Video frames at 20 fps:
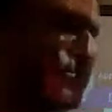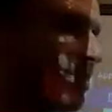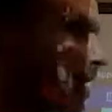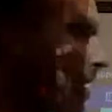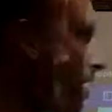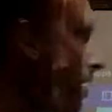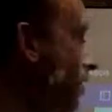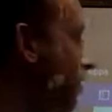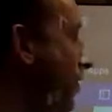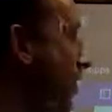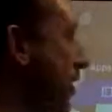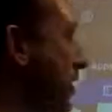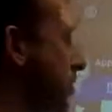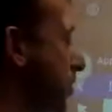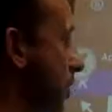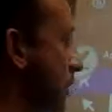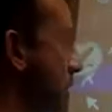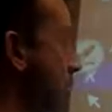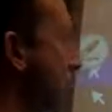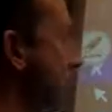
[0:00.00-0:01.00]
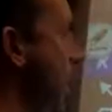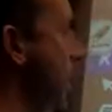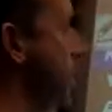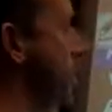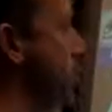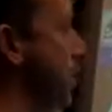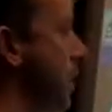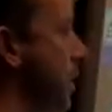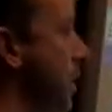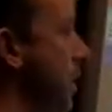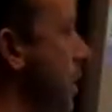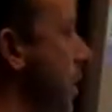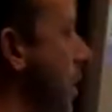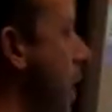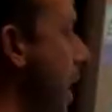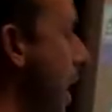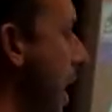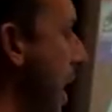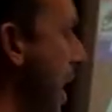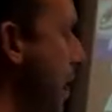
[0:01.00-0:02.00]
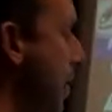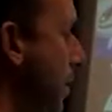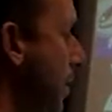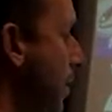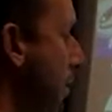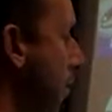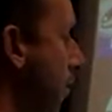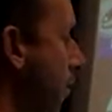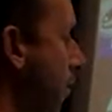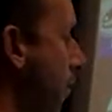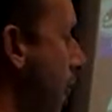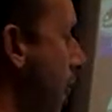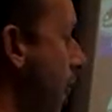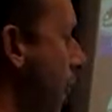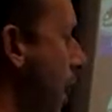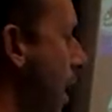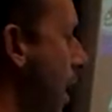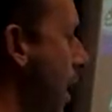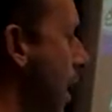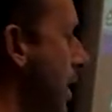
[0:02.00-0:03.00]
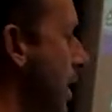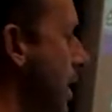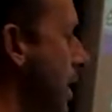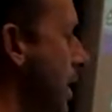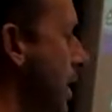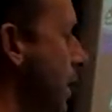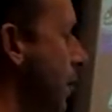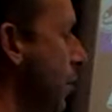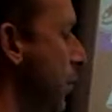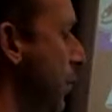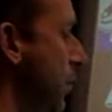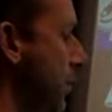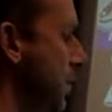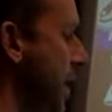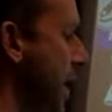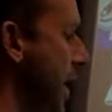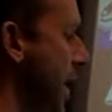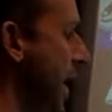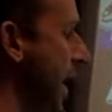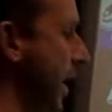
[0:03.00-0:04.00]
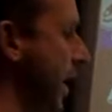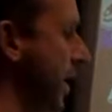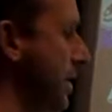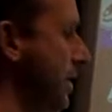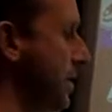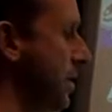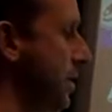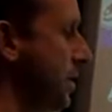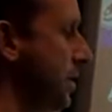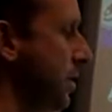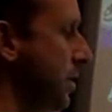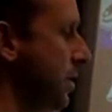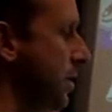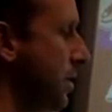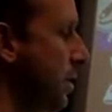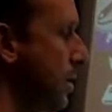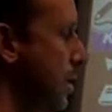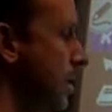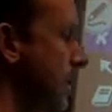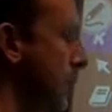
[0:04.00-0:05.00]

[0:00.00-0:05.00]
that parent function equation? I'm going to go from y equals x